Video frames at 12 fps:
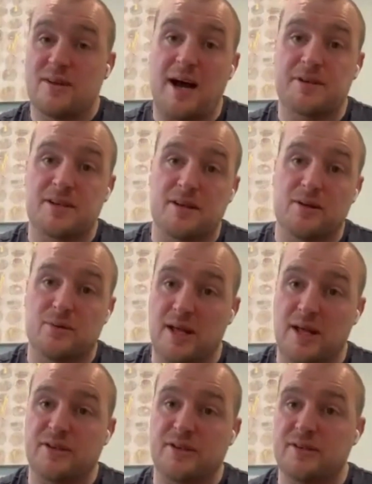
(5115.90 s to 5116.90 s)
absolute
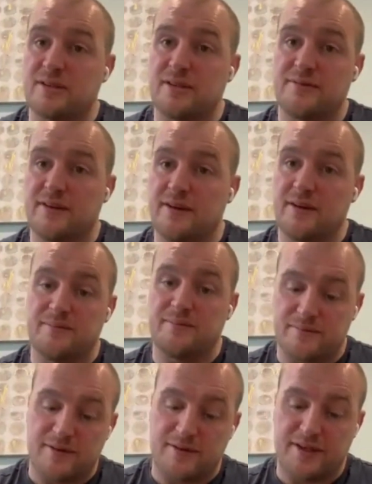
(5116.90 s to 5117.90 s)
legends
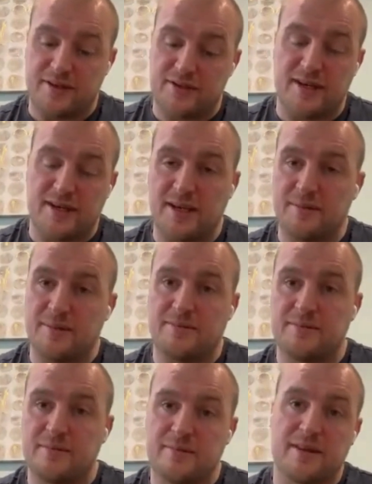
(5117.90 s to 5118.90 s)
of each team,
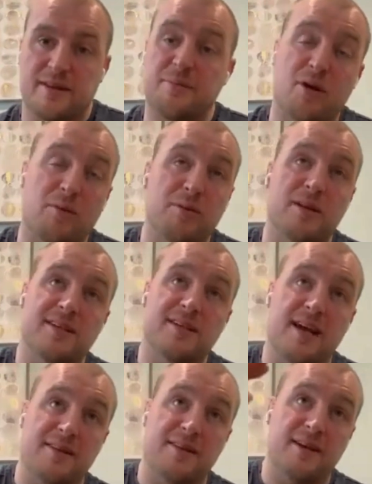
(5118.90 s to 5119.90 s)
and they probably
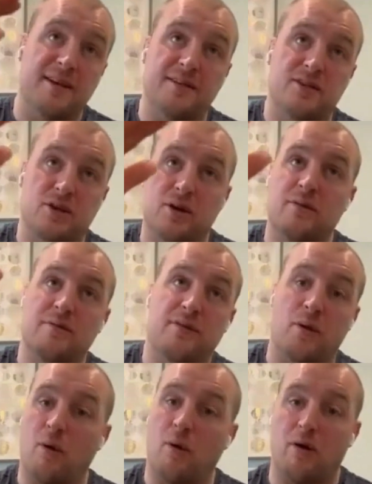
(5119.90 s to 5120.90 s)
set the tone
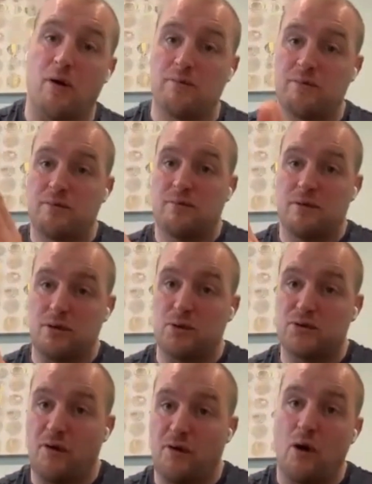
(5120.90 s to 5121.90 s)
for what a
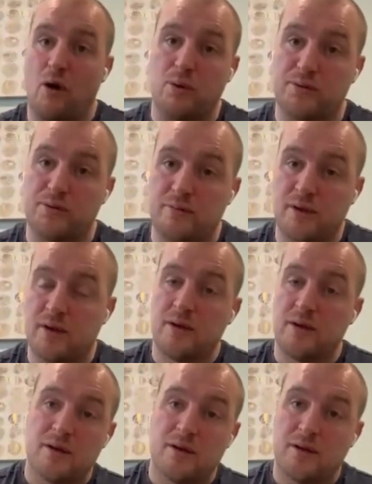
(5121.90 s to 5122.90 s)
loose forward
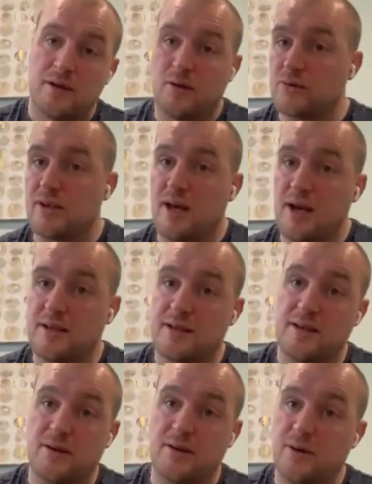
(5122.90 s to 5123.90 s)
looked
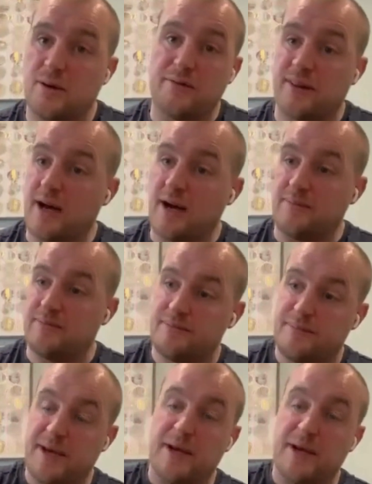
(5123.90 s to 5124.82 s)
like, over that